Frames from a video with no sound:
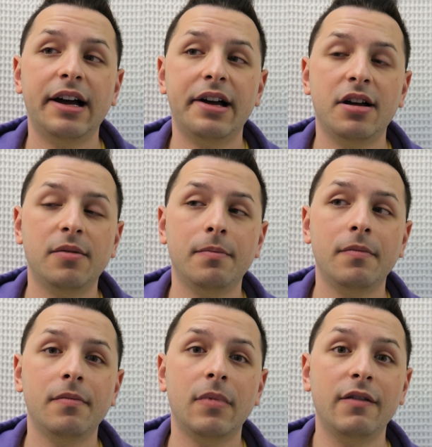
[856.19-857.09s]

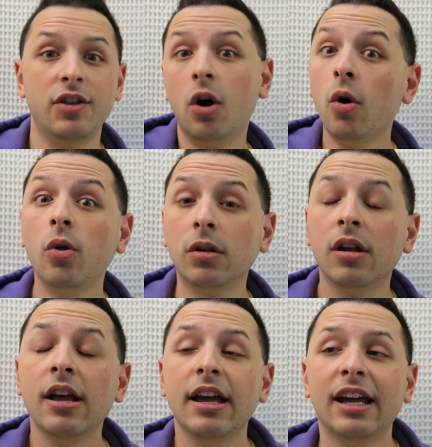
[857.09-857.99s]
um, of the
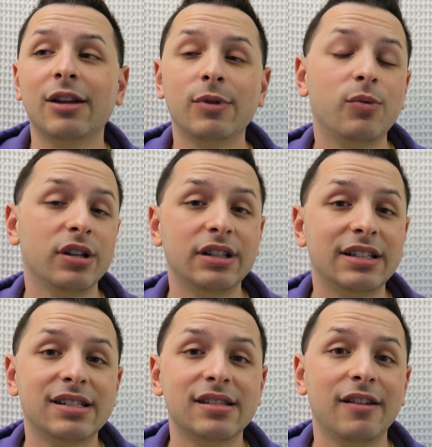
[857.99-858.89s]
hole. And we'd really
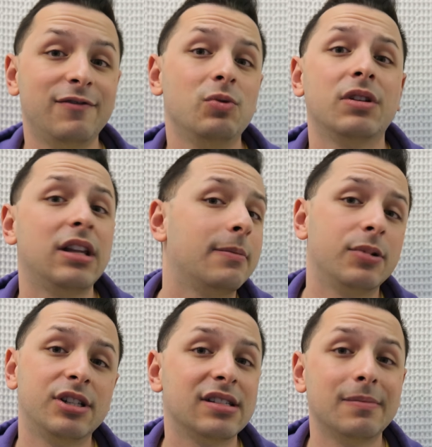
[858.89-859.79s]
like to, if you could
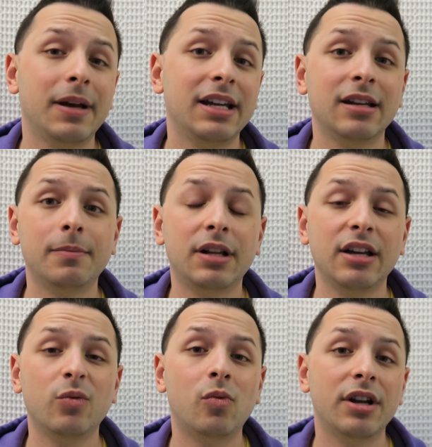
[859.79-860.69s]
like participate and
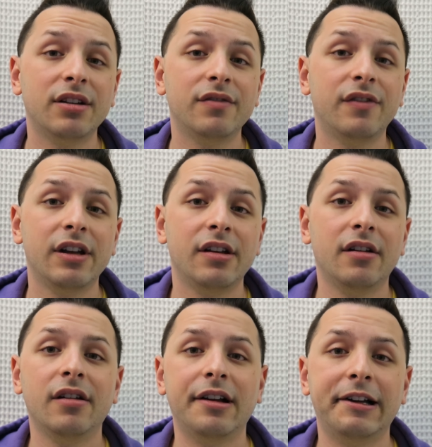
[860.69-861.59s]
play one of
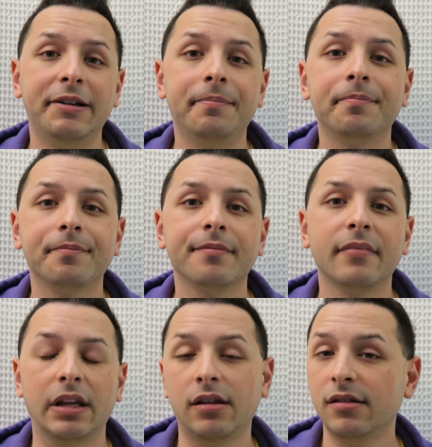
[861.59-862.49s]
um,
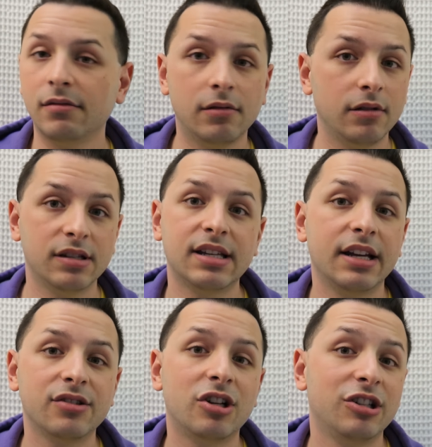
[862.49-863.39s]
the
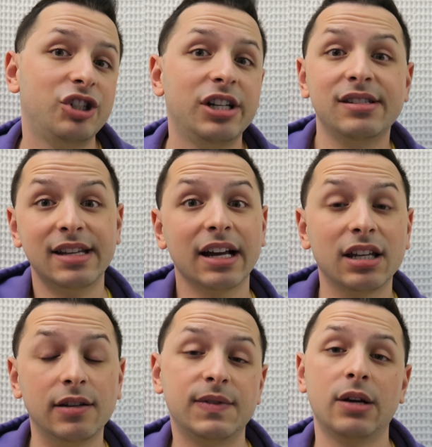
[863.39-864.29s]
Scientology
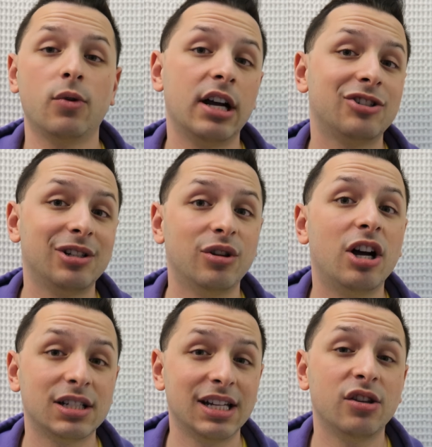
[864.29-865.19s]
executives that were actually
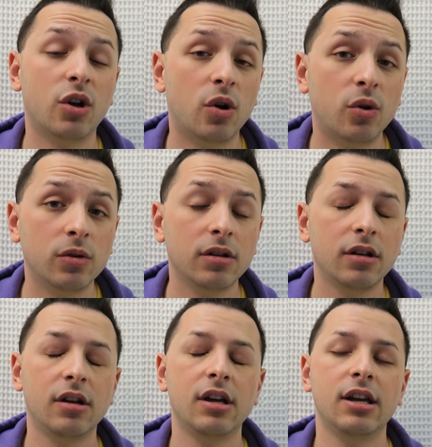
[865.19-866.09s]
locked in the hole.
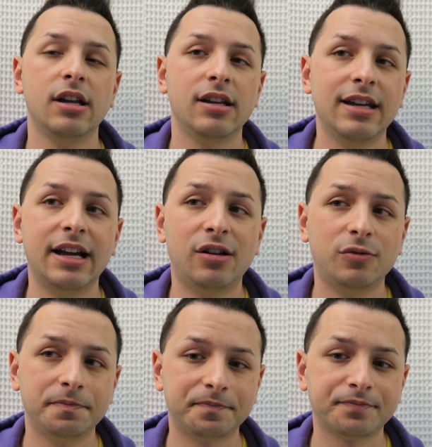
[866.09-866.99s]

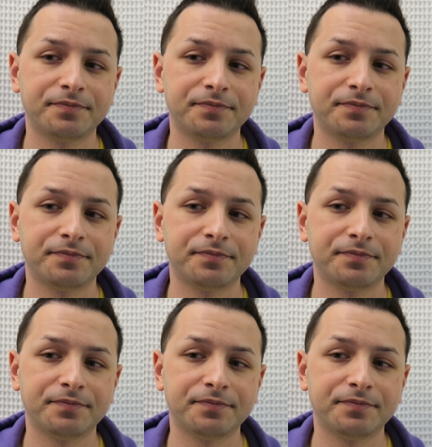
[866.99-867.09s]
Now,